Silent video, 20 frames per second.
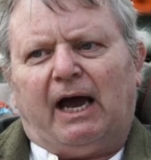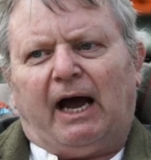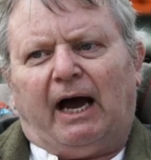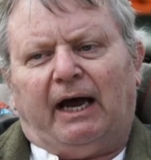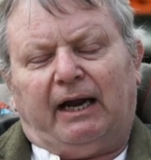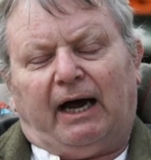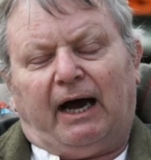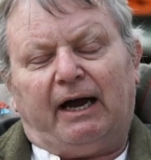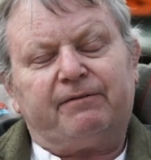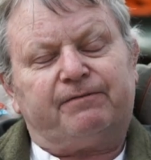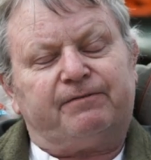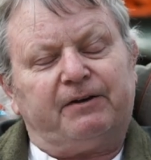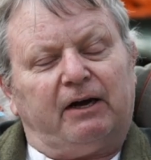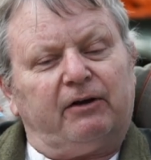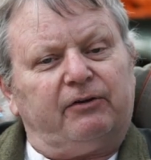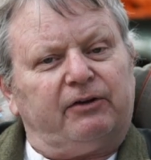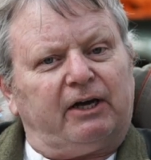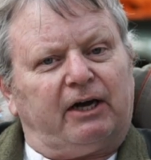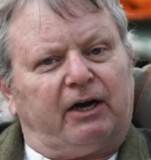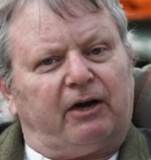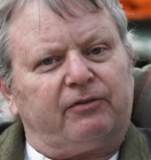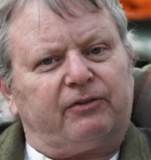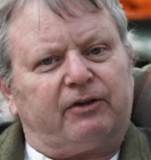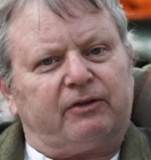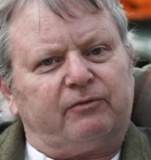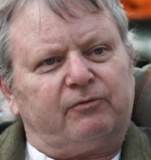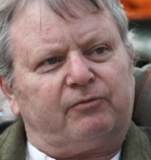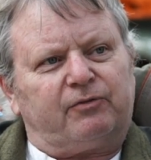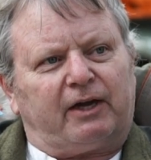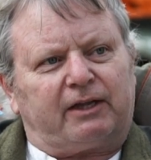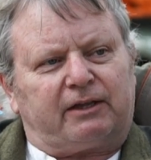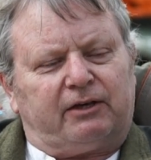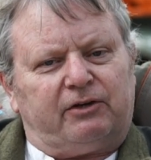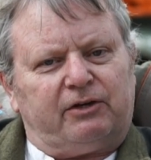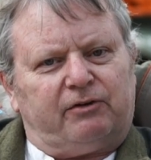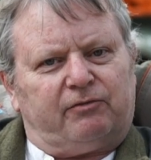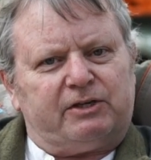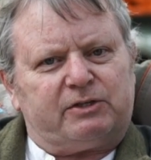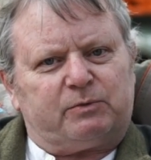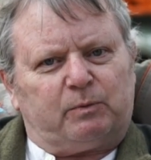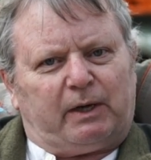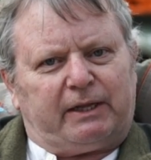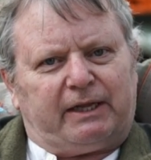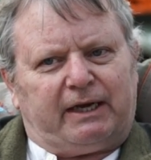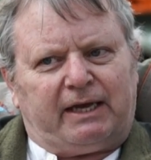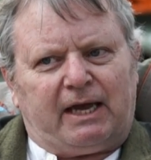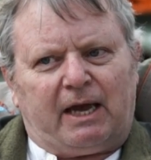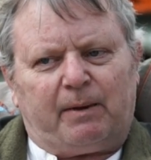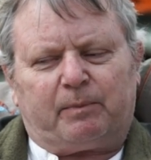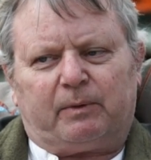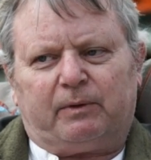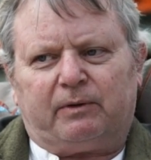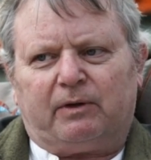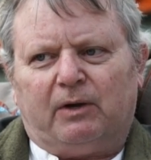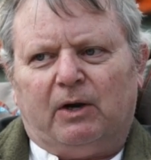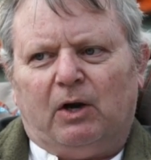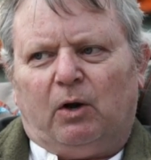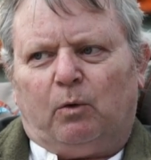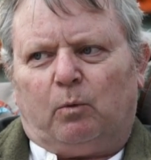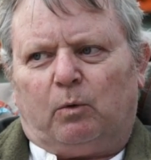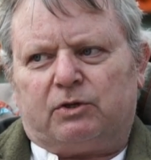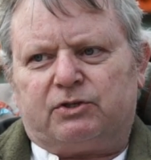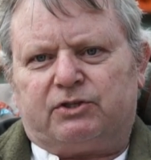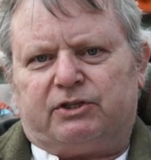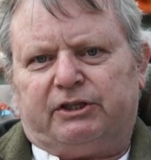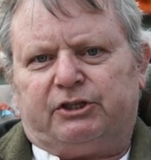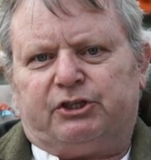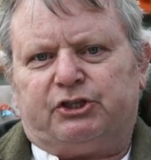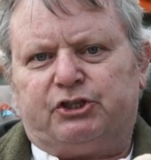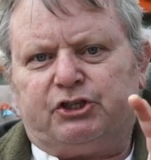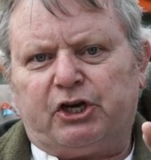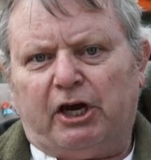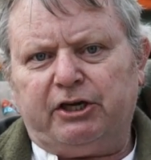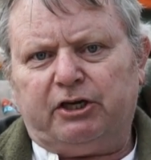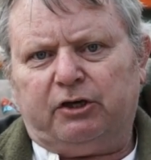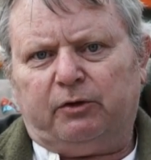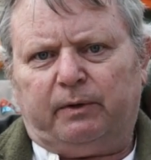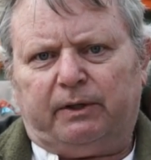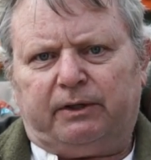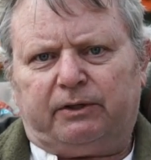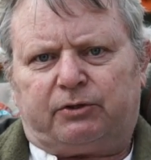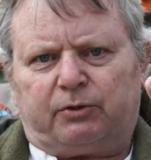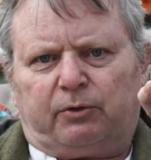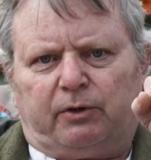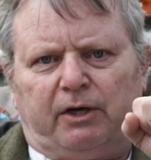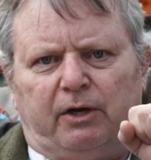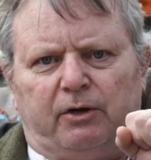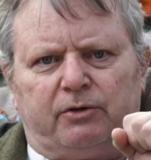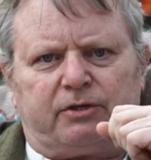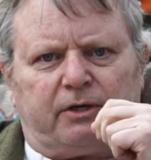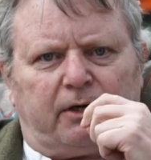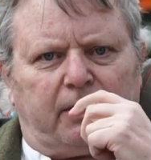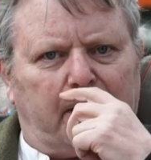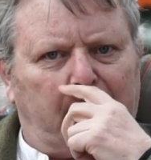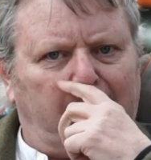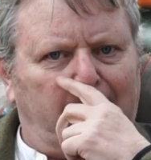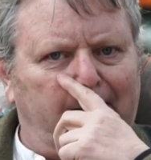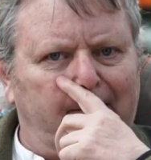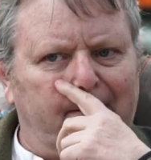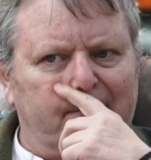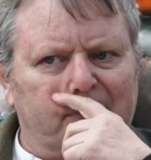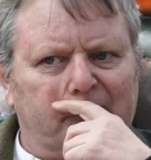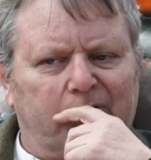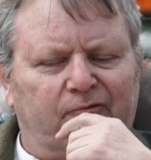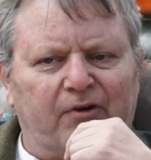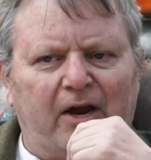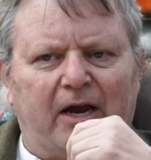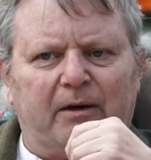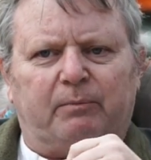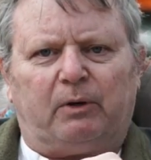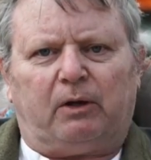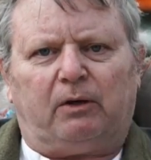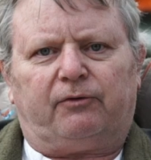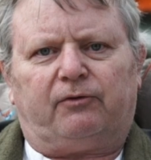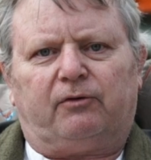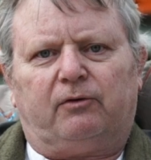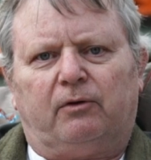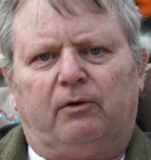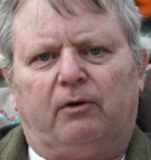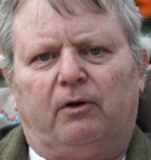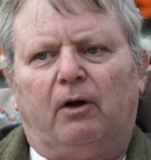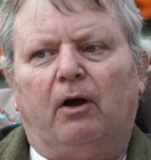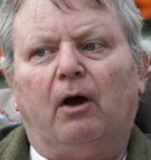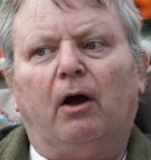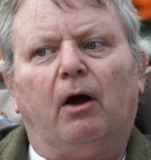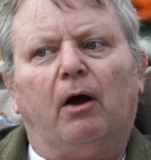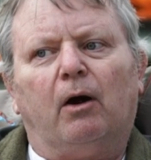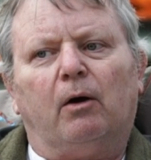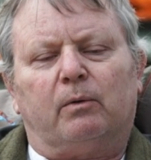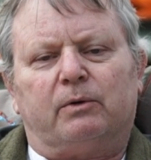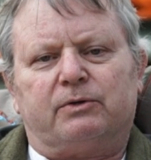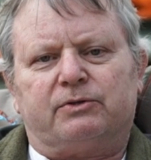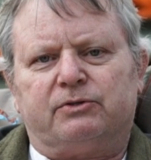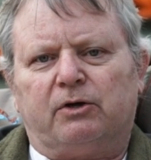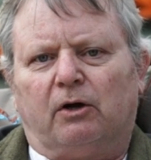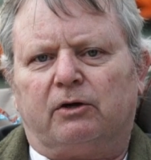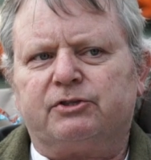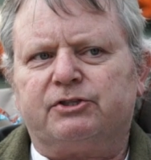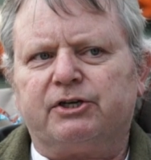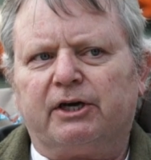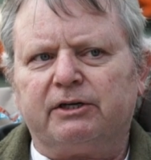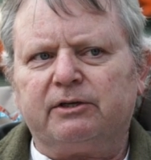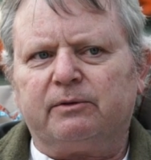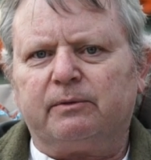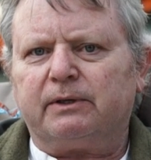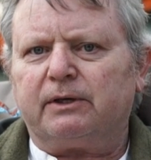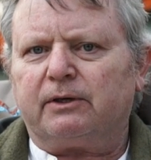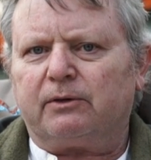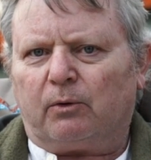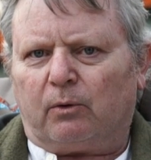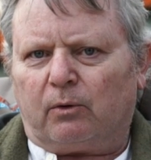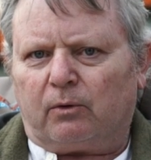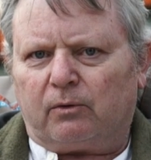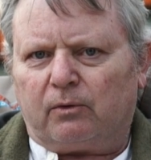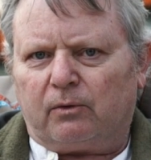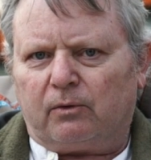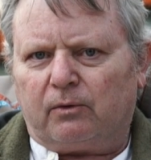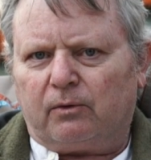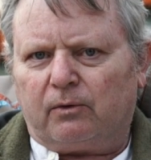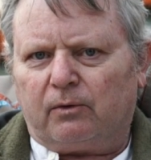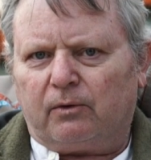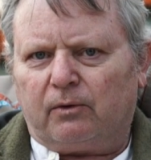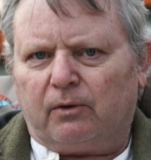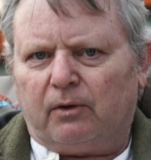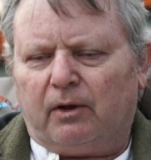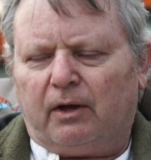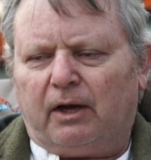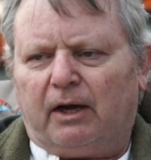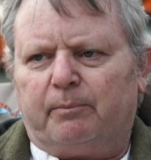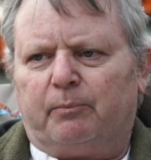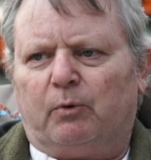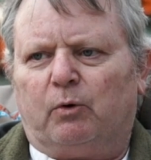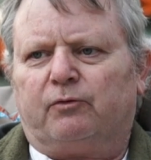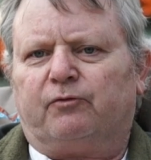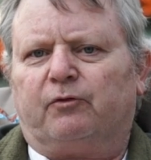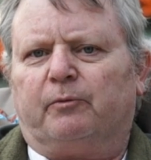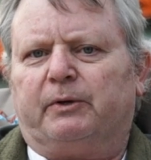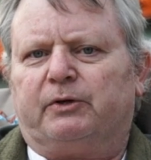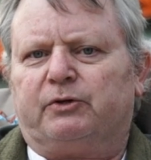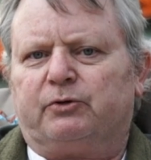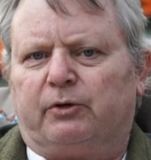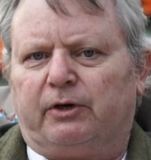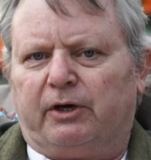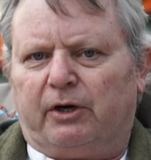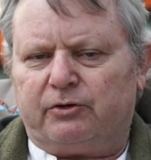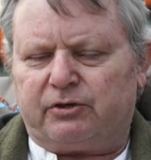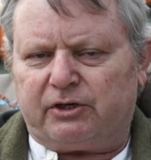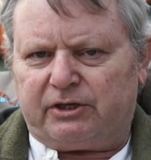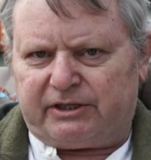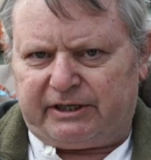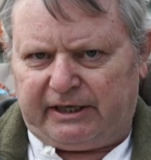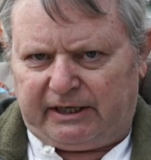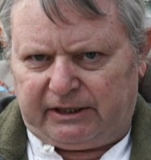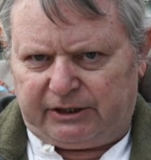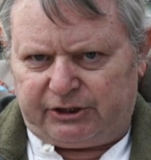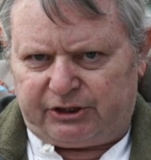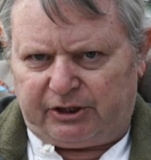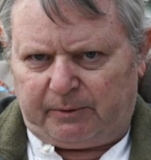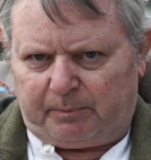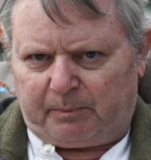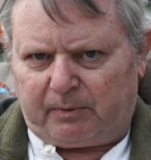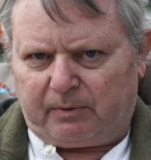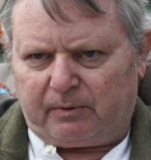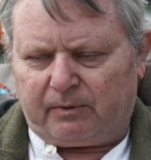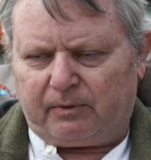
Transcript: And I found out that, in fact, the only reason why that happened was the genuine Toyota fan belt was not genuine at all. Bought from a Toyota dealership.